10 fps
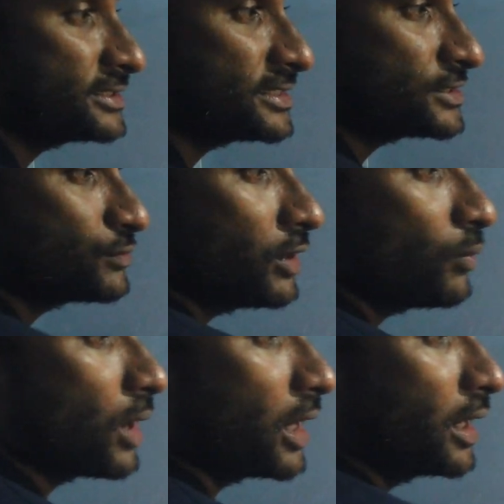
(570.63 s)
this is
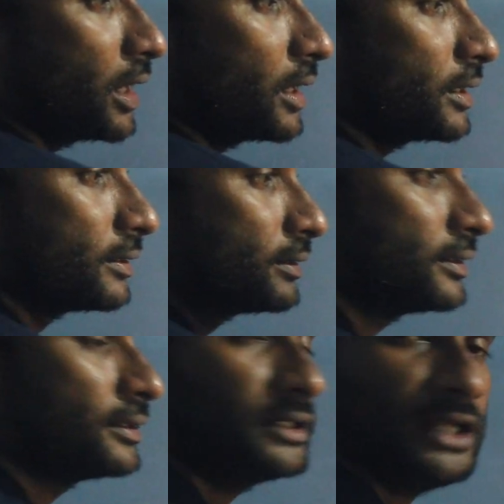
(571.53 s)
V1.
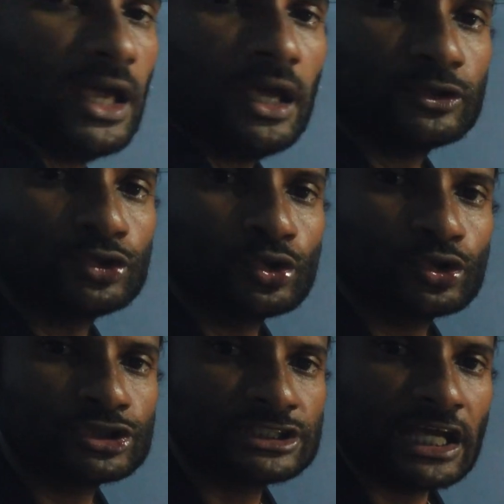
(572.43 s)
Take
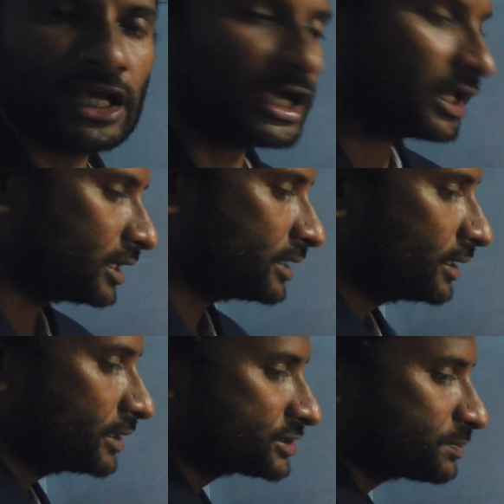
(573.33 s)
to
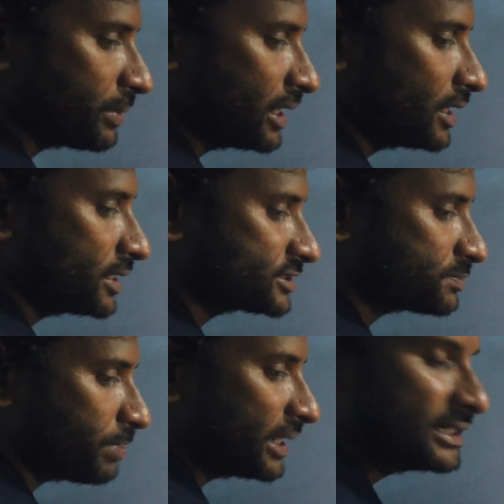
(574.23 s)
taken. Spend,
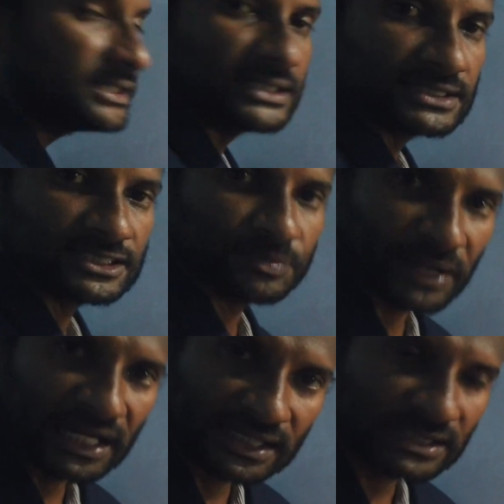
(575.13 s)
spent,
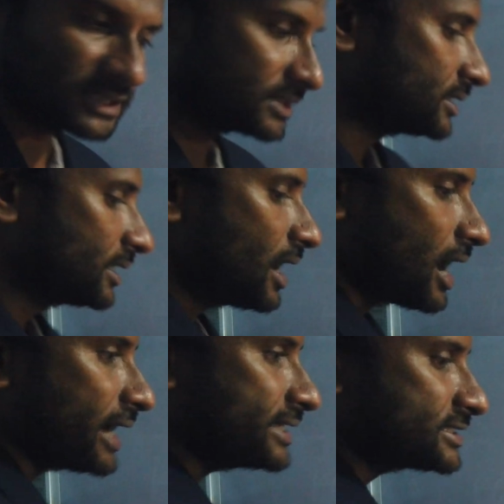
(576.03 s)
spent.
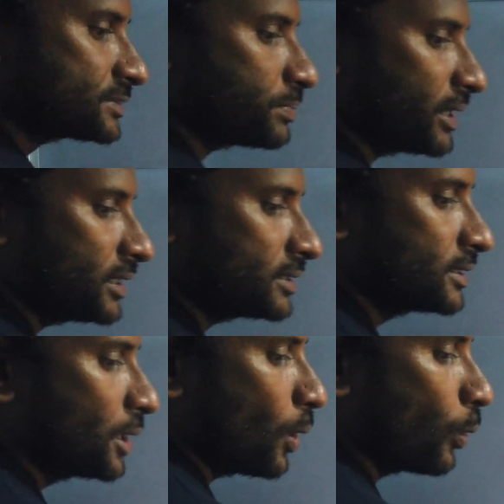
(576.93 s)
I
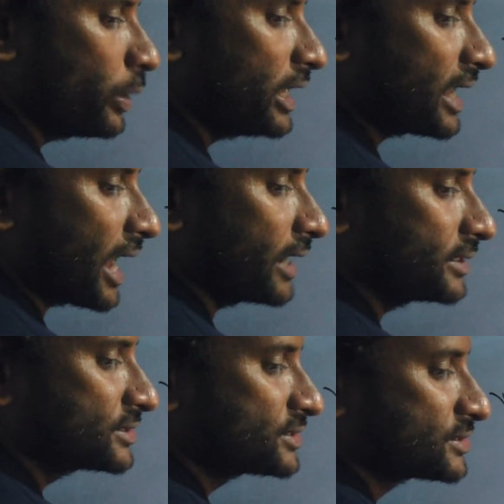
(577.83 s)
spend
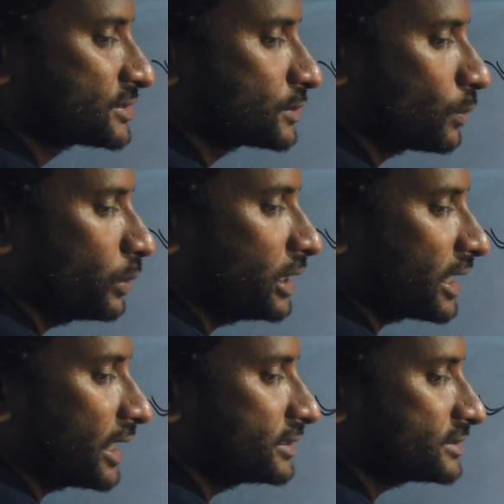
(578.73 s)
weekends.
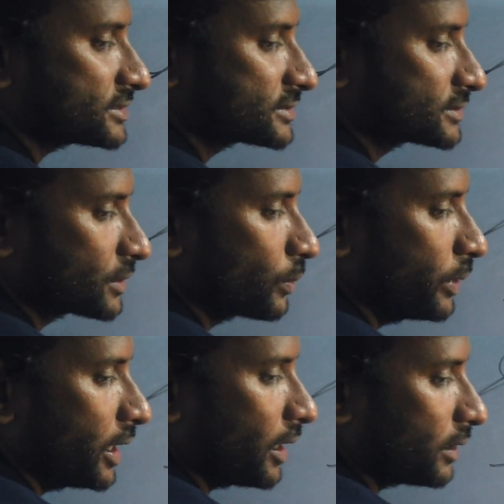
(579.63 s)
Weekends
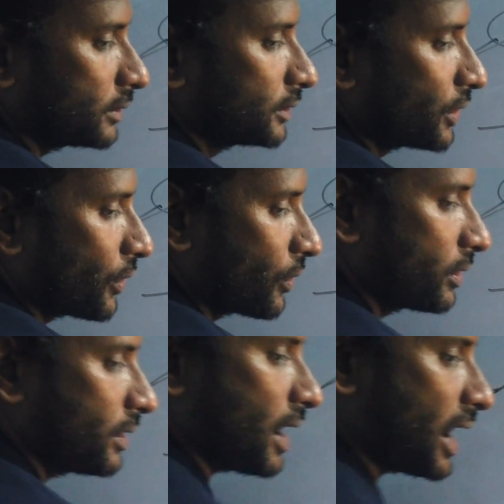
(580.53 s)
where?
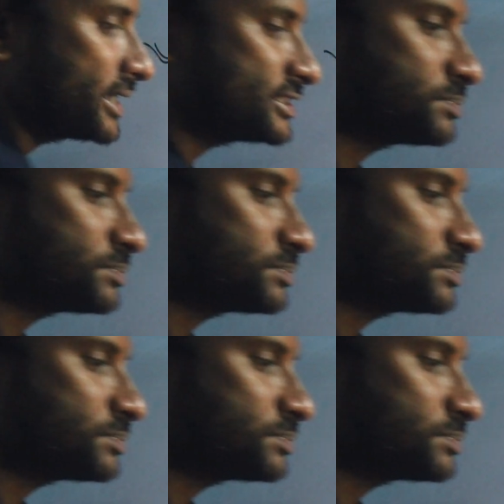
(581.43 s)
I